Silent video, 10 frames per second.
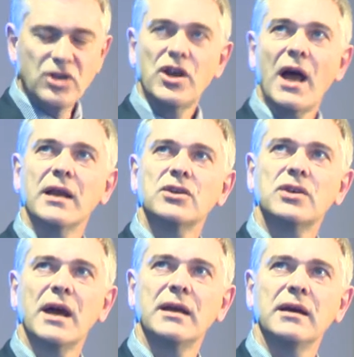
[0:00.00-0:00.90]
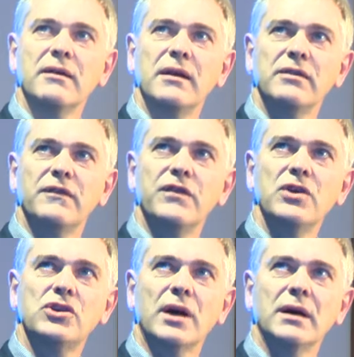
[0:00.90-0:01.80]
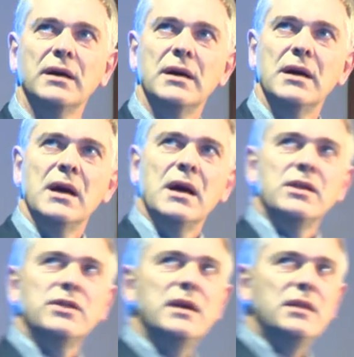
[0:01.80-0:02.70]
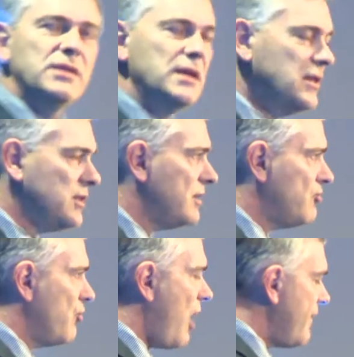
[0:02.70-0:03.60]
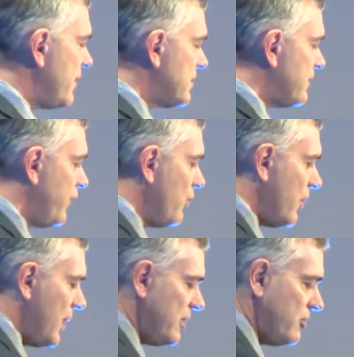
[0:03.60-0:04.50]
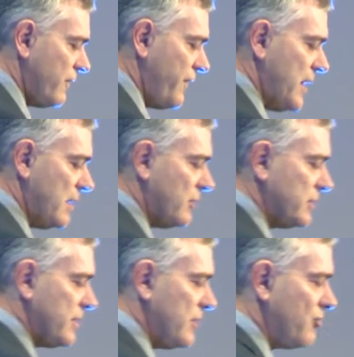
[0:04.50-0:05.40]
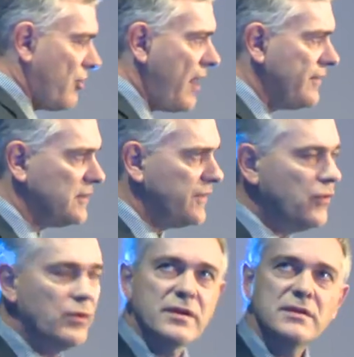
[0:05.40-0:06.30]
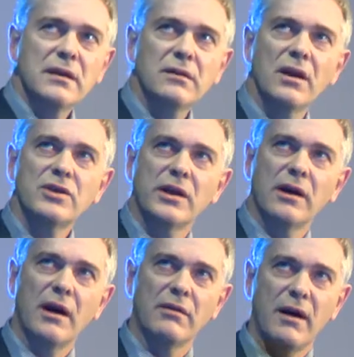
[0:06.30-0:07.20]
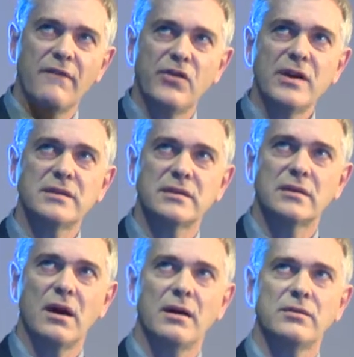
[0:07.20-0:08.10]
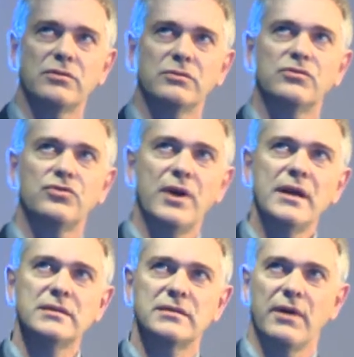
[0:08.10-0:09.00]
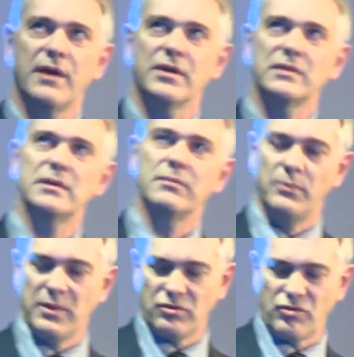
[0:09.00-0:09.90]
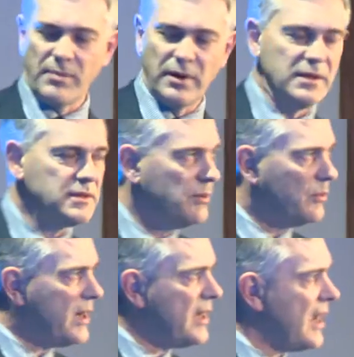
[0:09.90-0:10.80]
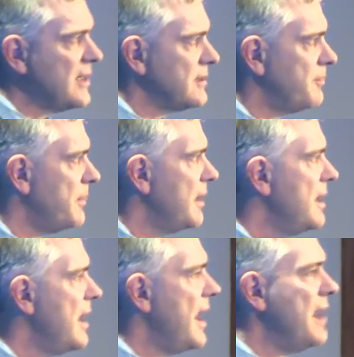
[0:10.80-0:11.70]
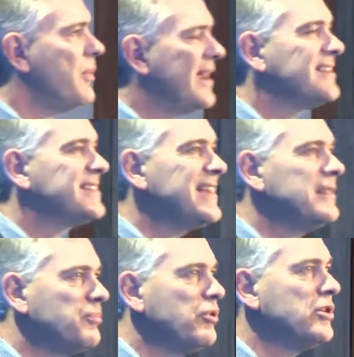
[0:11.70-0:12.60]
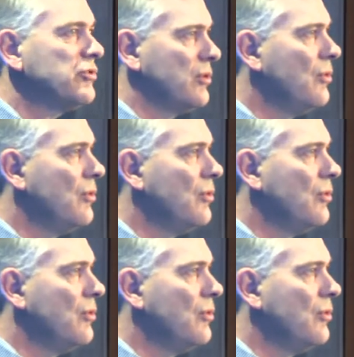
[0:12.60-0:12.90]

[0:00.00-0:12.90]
a challenge taking it in the future the, the, the, drivers for electric vehicles and the drivers for this technology are, are very societal trends around us. The trouble is that we as a, and we can see the pressure in